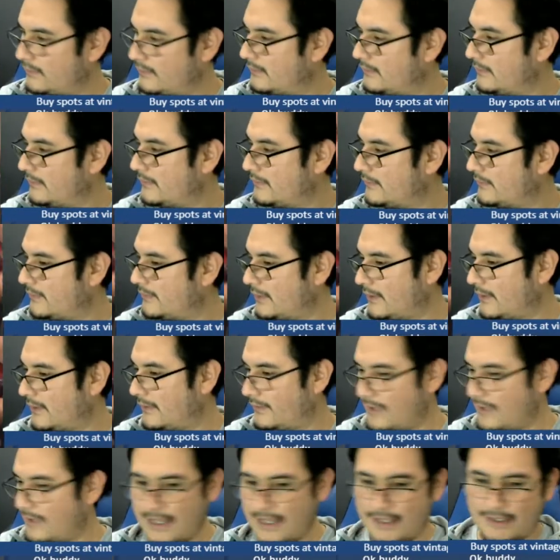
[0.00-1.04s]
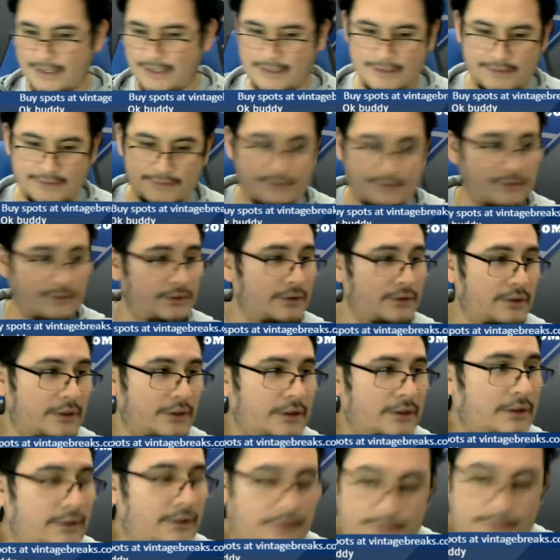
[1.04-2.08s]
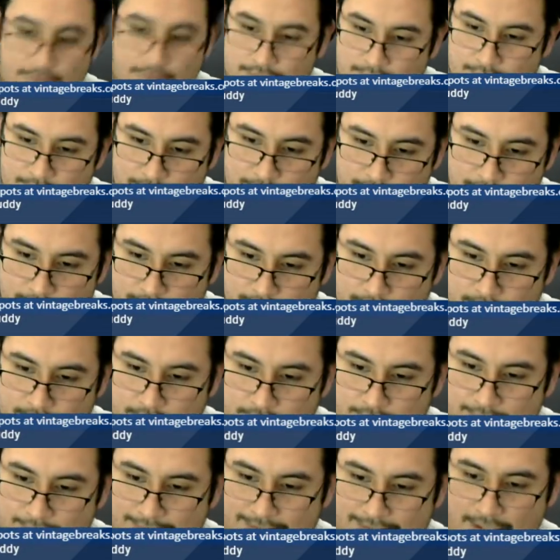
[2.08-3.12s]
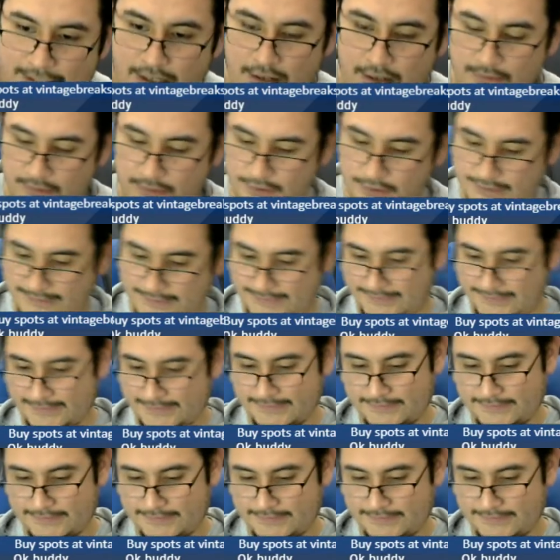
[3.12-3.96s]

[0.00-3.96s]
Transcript: So that is your $10 bonus.